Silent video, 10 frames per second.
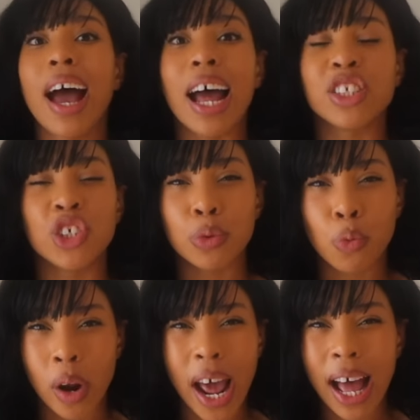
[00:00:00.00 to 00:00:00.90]
And you
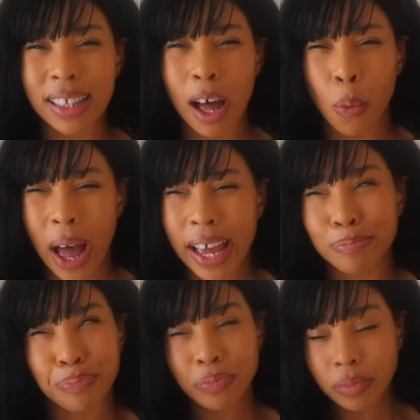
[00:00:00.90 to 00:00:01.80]
want to act that way?
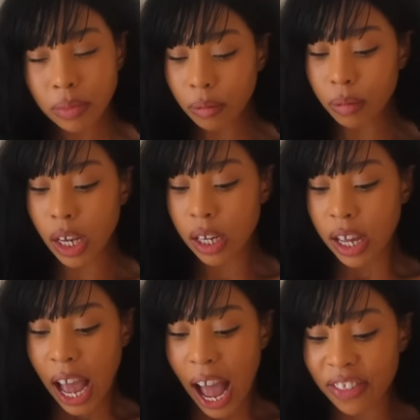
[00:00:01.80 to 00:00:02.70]

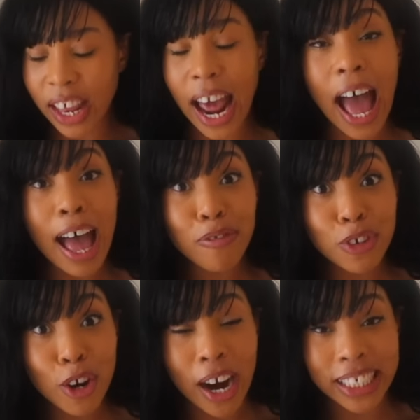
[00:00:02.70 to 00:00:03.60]
And then
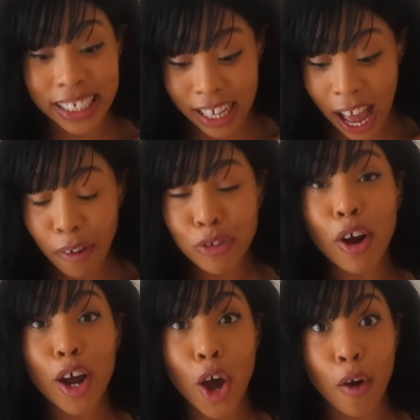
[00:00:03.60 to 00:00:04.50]
after
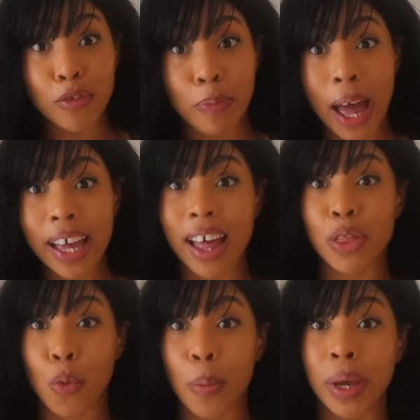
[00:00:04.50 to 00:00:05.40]
I coughed back at
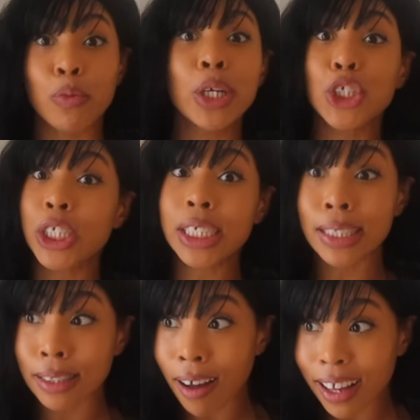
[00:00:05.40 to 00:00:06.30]
the woman, which she
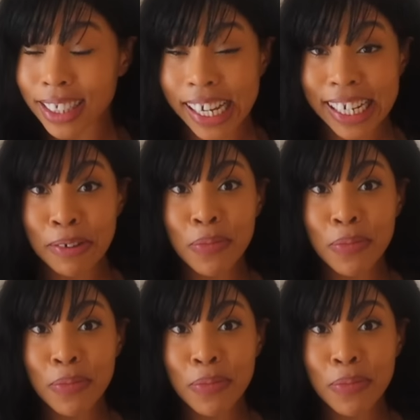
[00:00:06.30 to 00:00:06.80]
started,